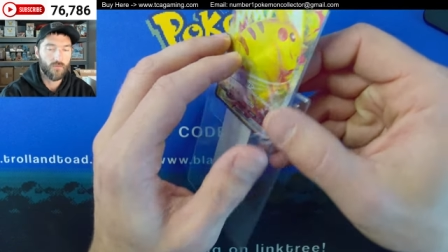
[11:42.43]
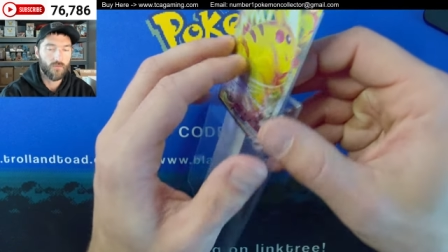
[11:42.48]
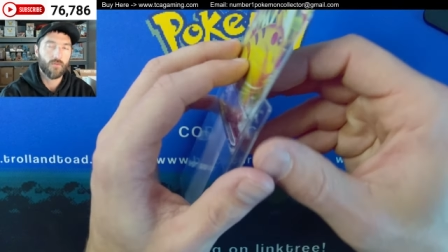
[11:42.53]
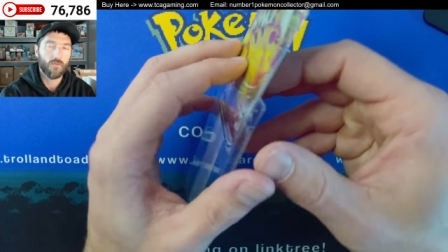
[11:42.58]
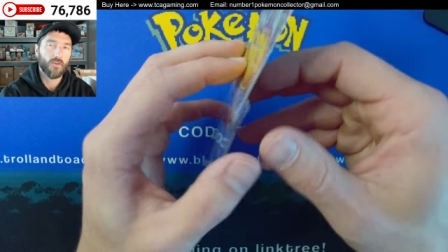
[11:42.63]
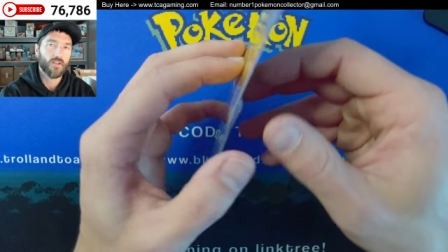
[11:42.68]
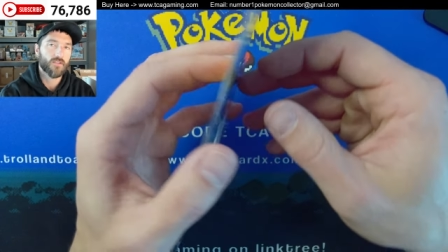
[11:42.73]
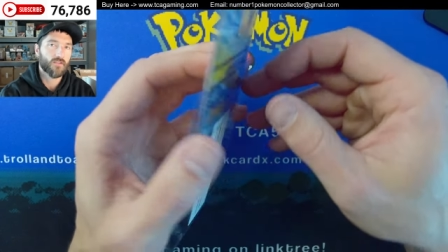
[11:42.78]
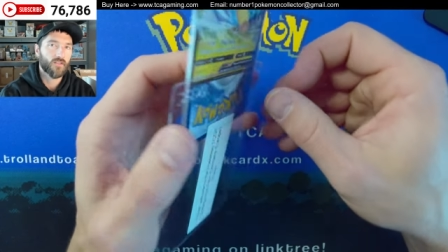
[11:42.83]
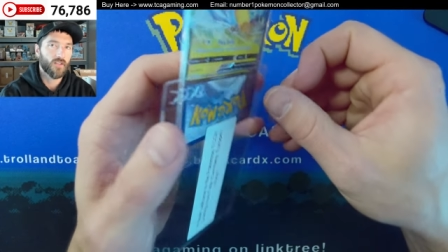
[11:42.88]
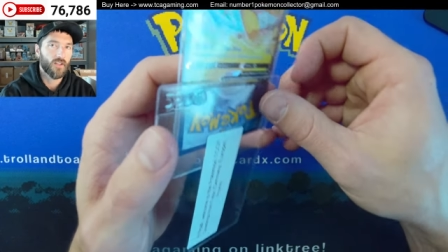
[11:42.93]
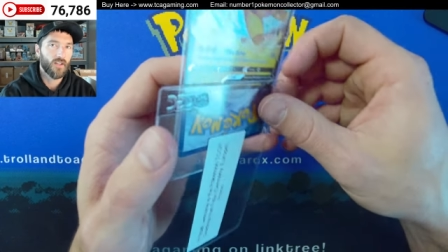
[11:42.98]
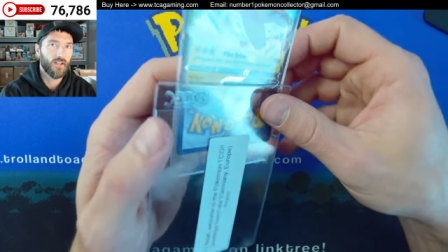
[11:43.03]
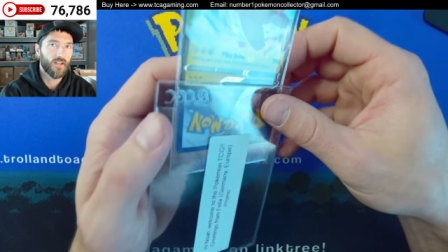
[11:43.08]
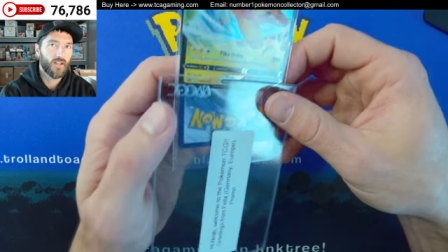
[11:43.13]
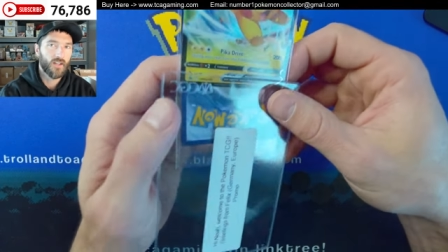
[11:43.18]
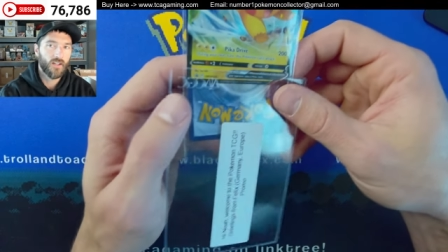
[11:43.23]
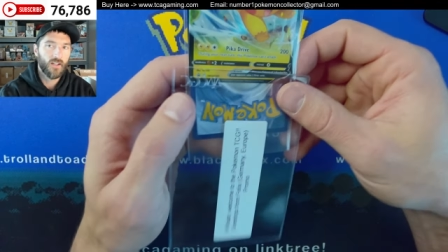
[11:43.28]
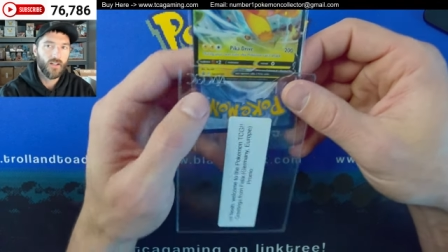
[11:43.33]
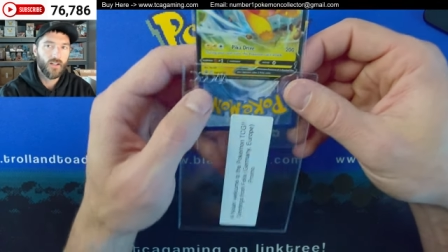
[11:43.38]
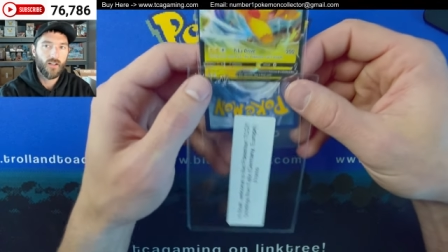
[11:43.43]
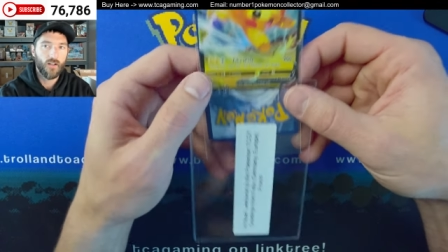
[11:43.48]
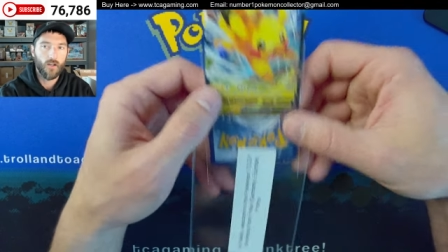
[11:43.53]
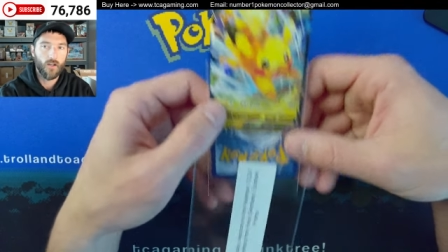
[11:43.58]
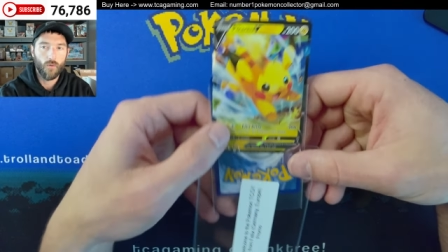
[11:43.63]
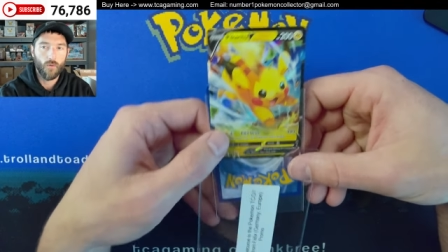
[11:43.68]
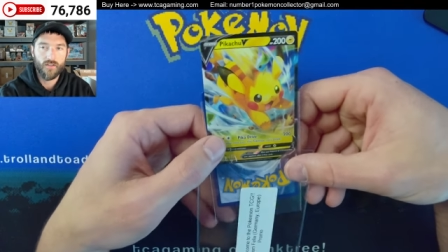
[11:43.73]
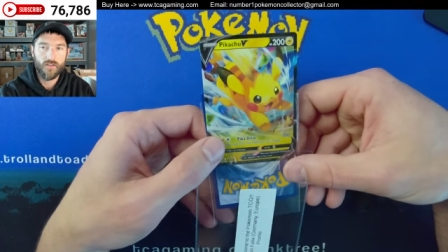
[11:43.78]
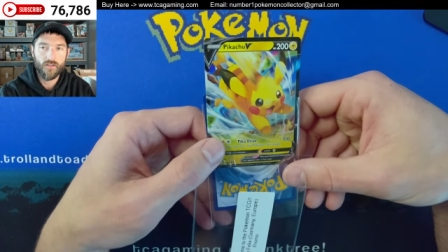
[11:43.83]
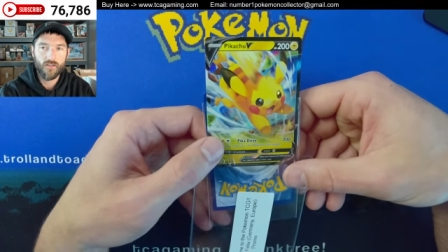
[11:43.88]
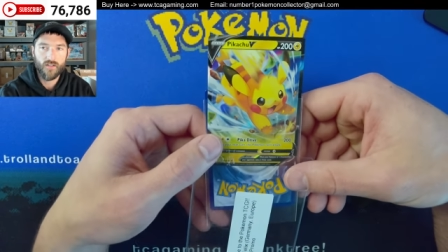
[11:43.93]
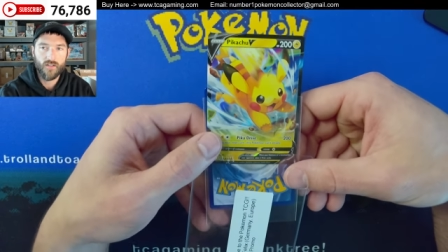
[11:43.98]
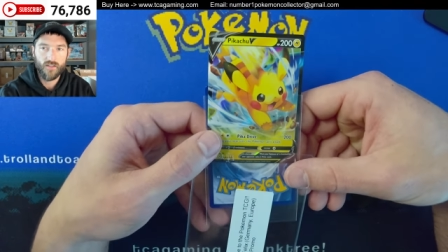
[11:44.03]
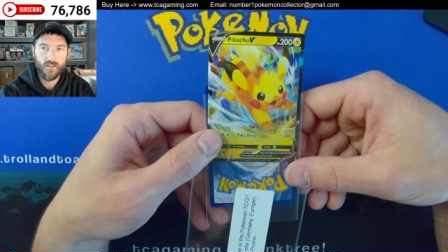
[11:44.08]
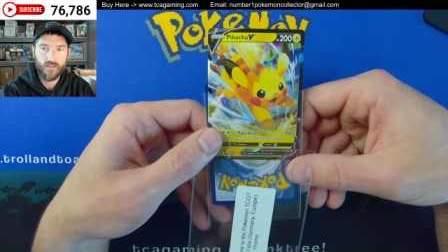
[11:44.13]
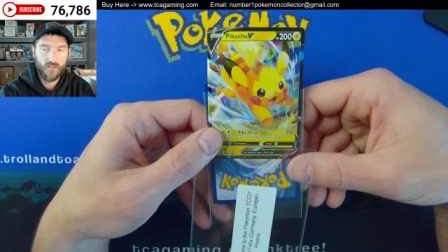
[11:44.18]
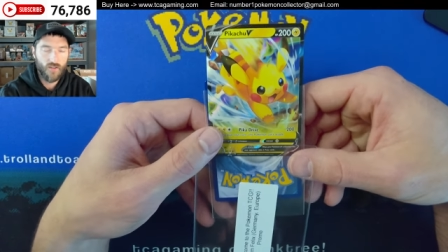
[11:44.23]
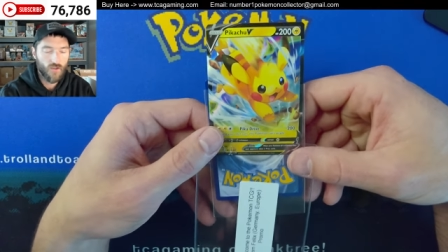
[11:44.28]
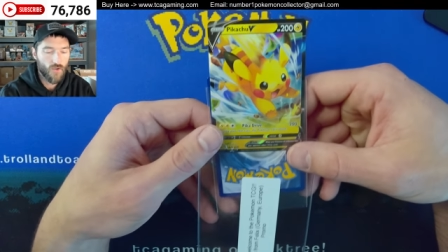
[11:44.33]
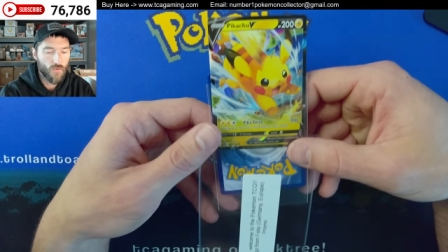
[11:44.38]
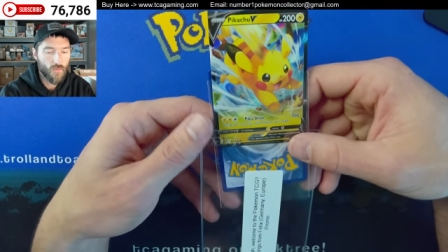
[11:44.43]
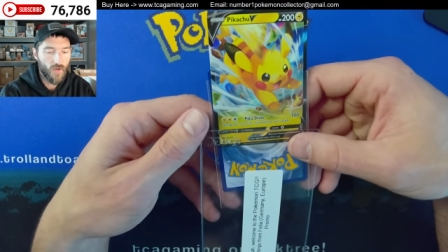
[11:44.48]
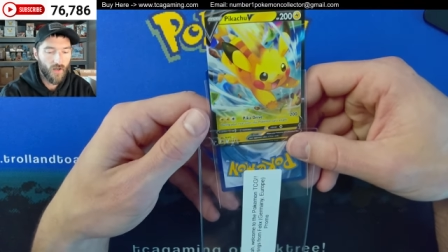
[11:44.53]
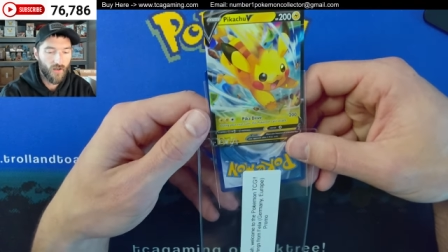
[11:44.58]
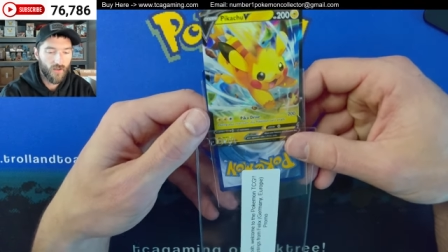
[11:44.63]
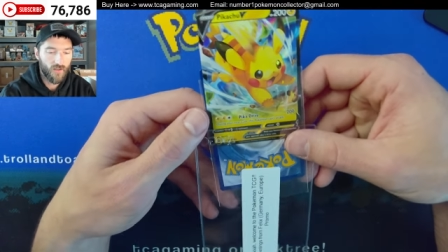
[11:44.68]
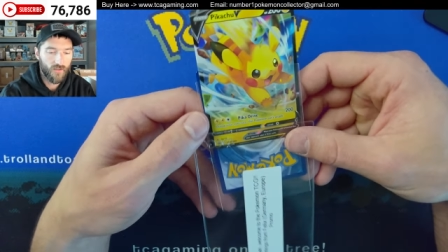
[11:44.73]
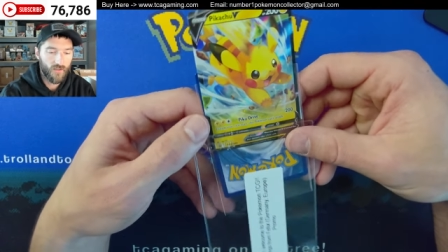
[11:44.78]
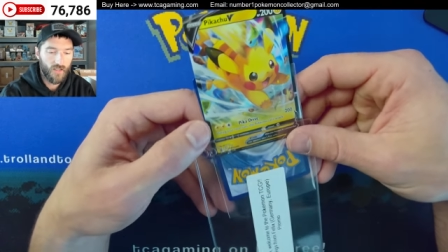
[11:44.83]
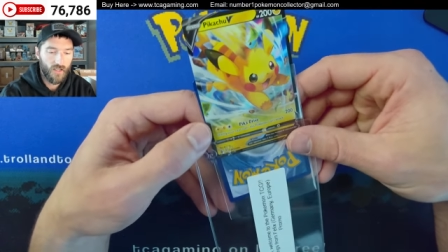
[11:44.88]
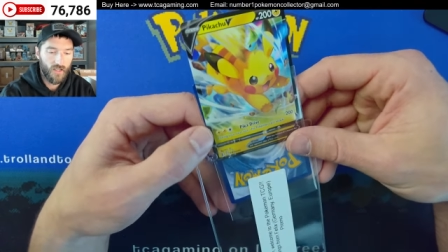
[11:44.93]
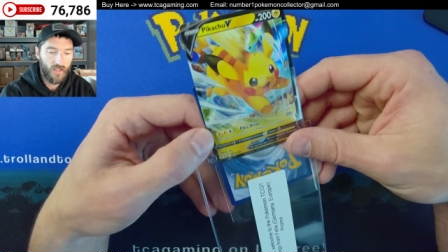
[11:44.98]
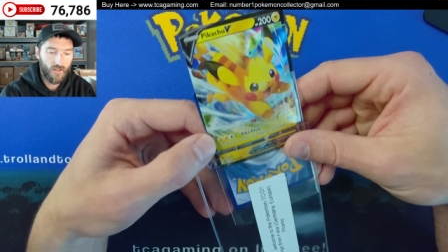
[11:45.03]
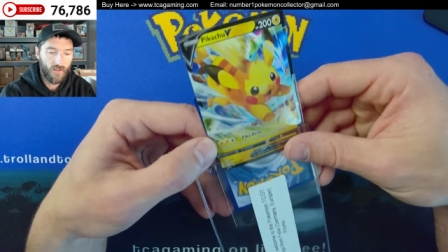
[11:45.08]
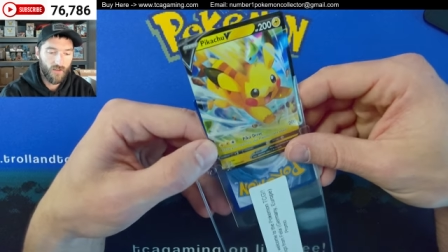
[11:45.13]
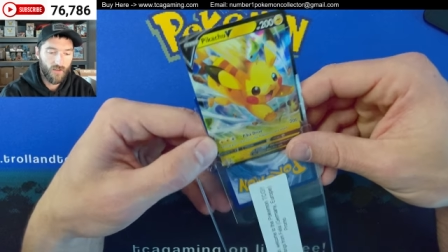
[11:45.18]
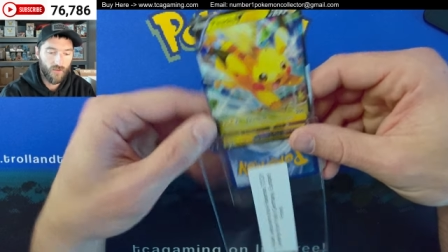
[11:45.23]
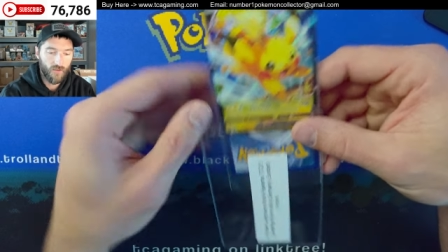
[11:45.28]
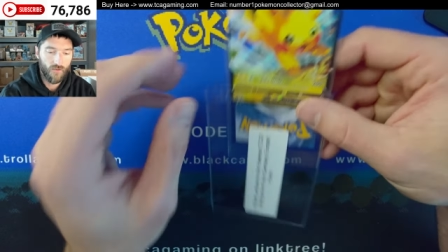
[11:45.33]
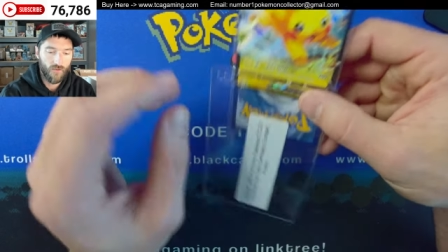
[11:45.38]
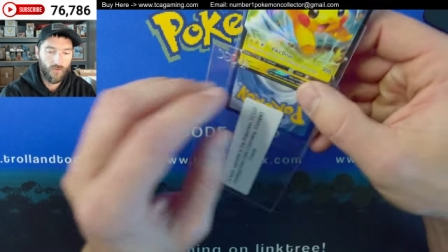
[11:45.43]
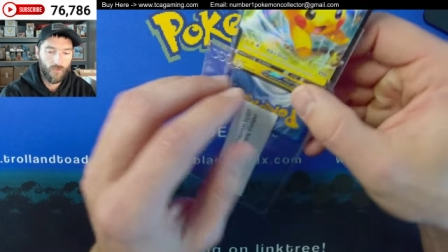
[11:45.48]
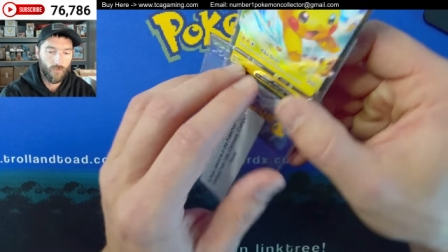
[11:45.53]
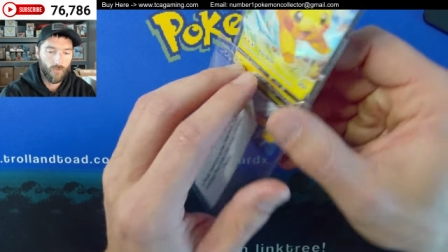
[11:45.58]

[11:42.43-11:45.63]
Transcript: I want to make sure that, you know, it wasn't just here in America that, you know,